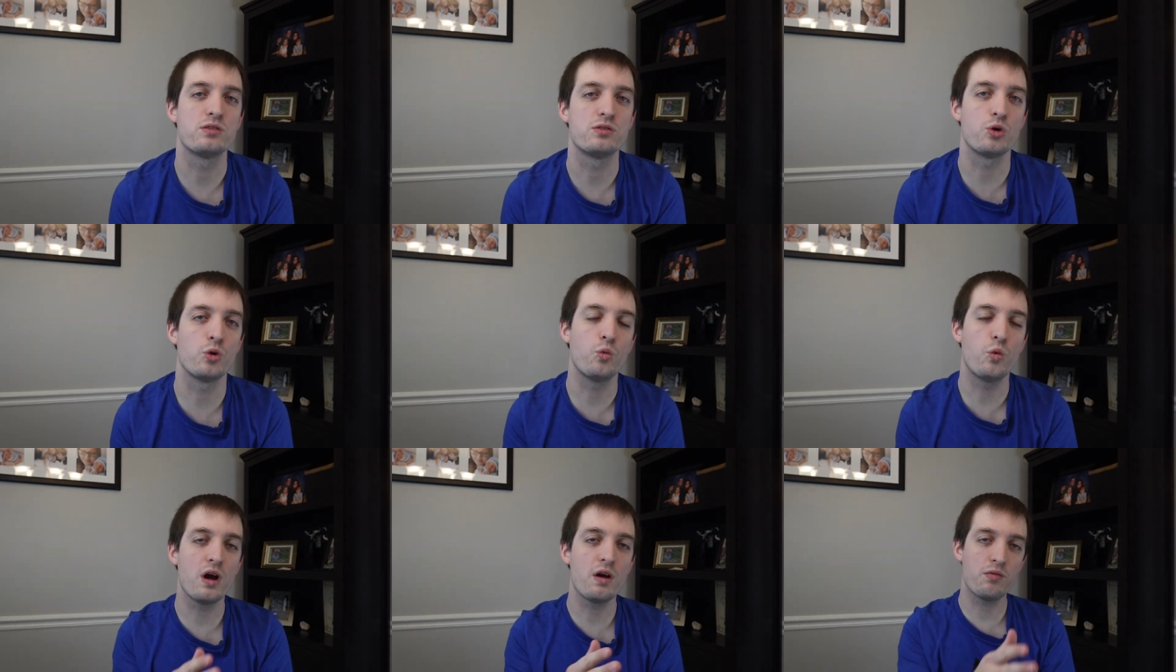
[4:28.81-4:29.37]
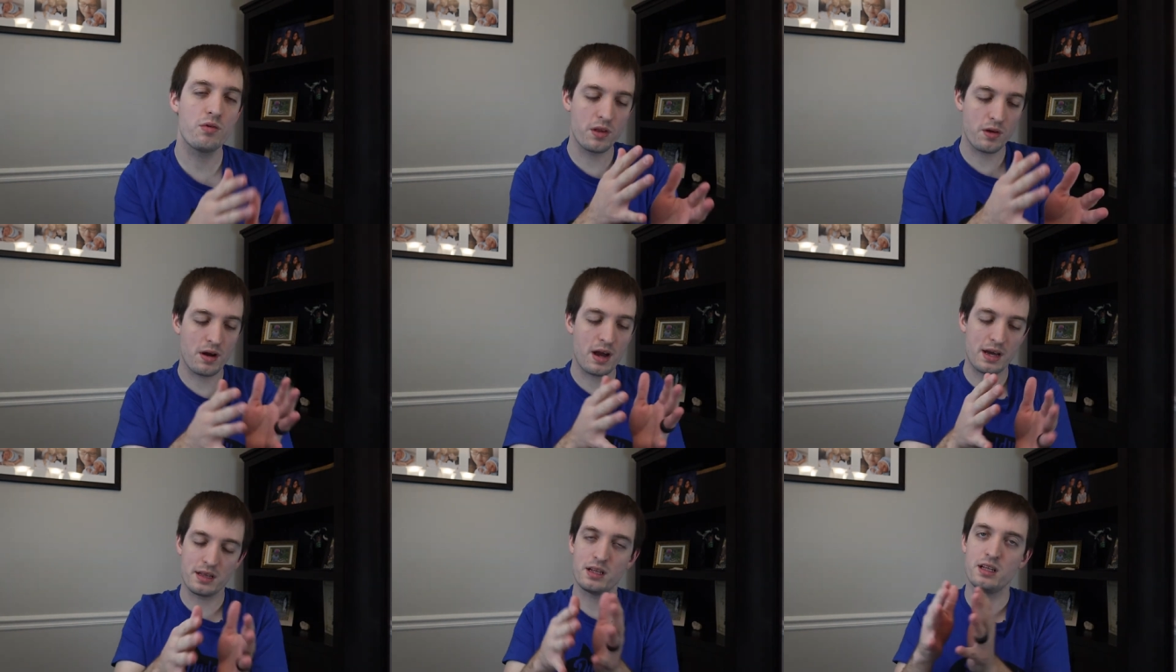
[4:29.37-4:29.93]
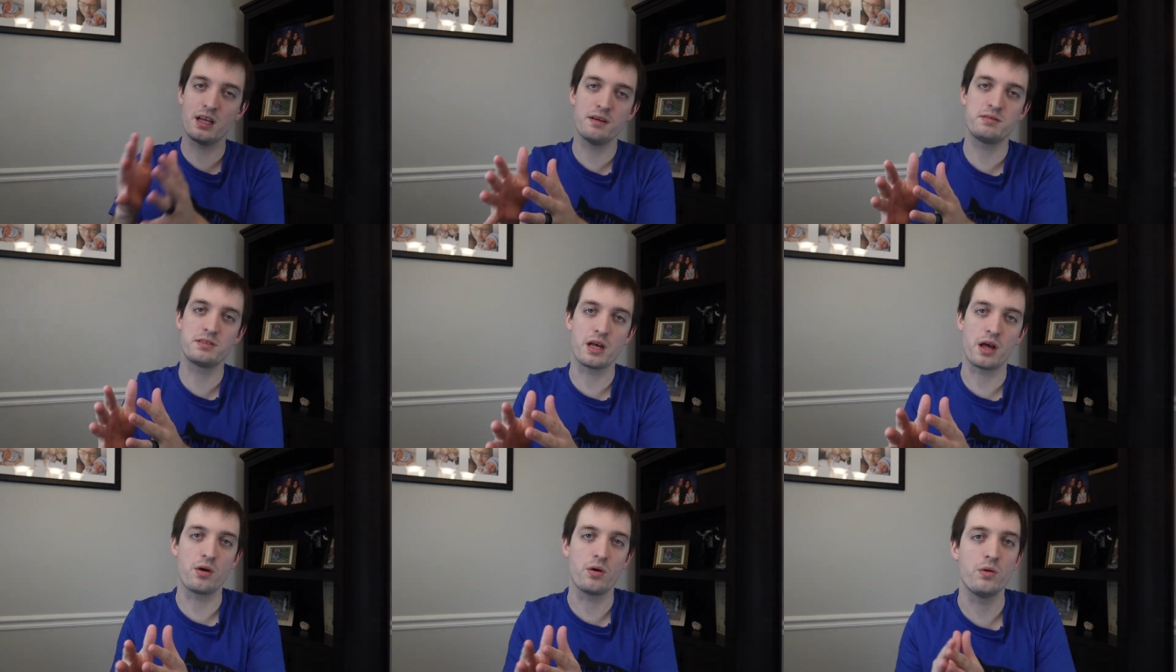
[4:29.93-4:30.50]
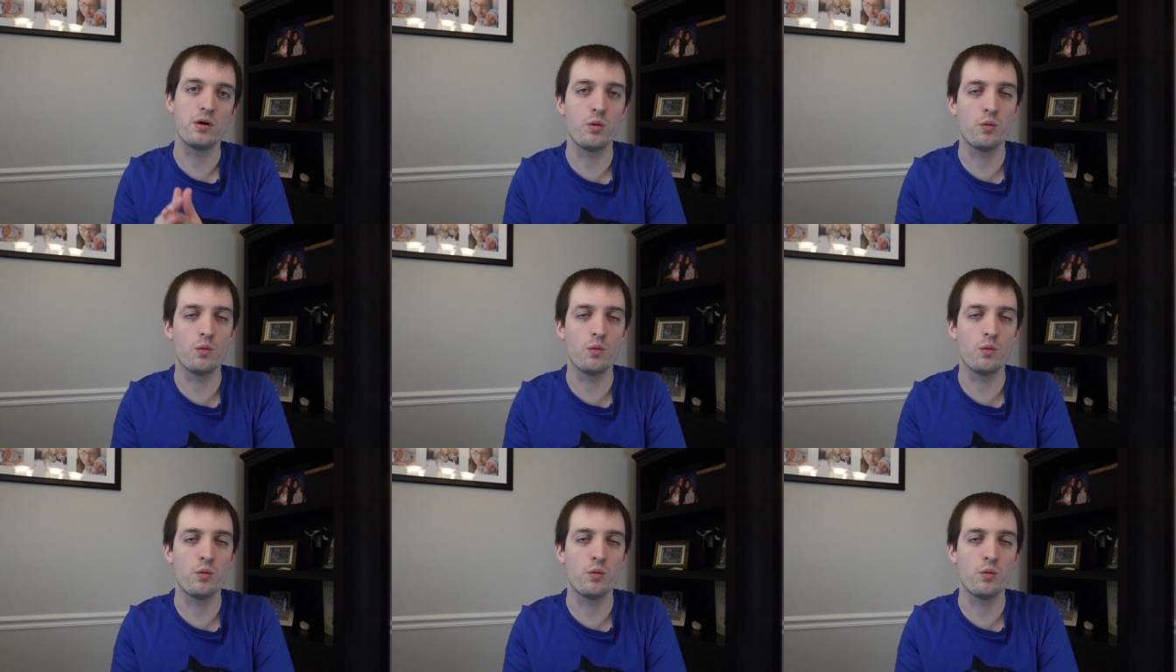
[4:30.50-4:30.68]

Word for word: So wherever they're at in the life cycle, and